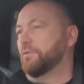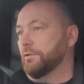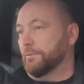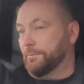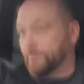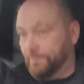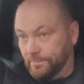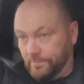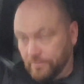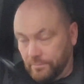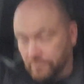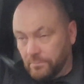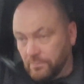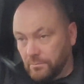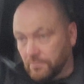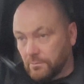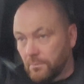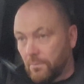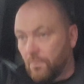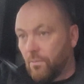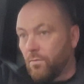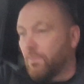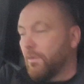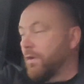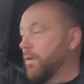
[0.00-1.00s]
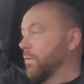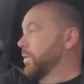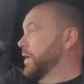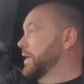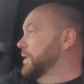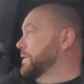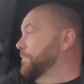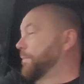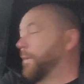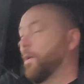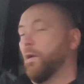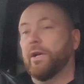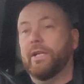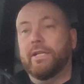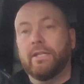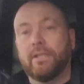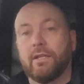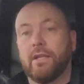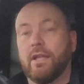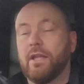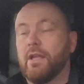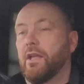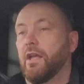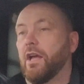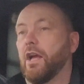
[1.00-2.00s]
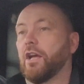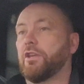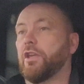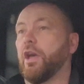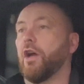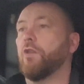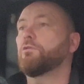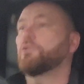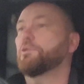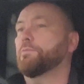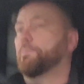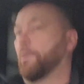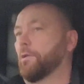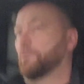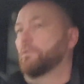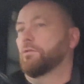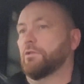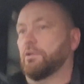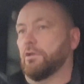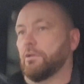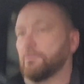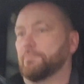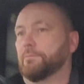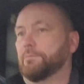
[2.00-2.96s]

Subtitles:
At which point, a coach pulls up.